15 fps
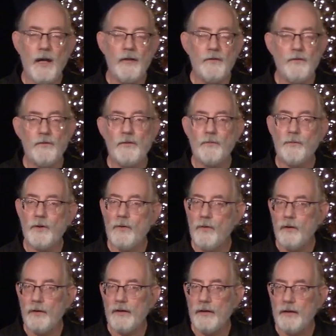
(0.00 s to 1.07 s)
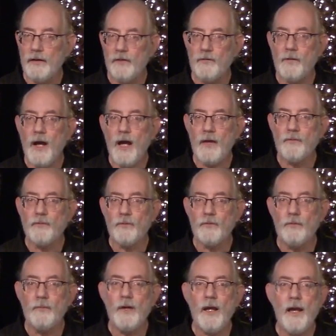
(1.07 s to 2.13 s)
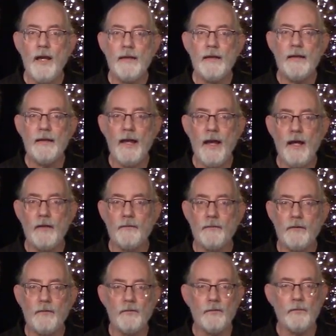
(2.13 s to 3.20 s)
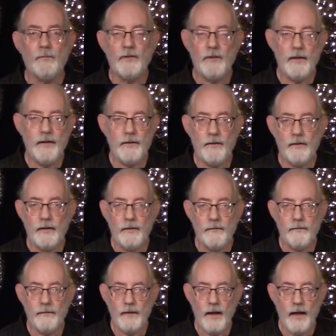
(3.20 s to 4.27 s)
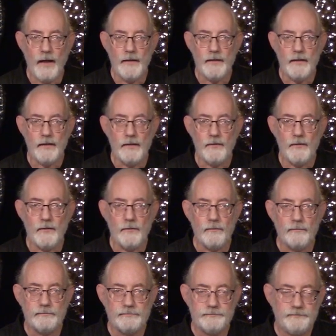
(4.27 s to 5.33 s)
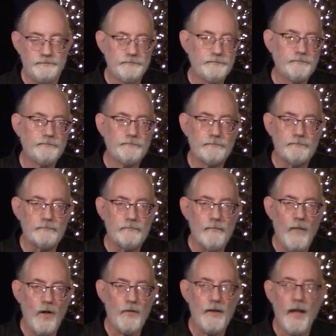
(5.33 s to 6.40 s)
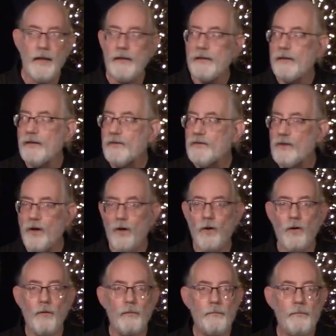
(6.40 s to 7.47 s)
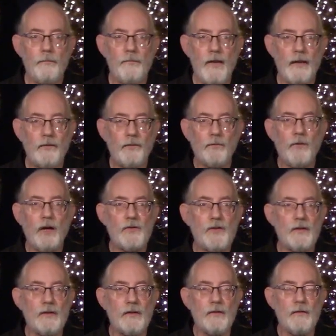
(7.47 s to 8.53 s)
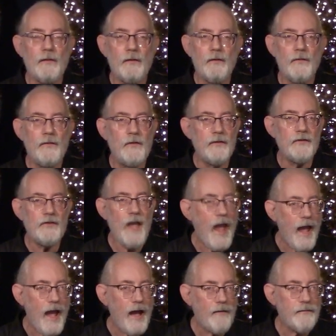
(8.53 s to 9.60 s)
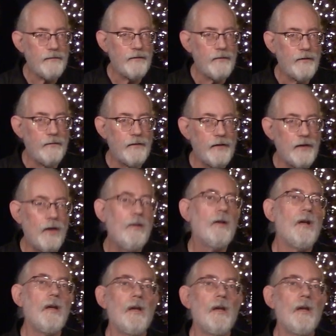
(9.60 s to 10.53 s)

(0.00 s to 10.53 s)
I do to record in a dry room and then add reverb later if I need to. Okay, so thanks for watching this half of the video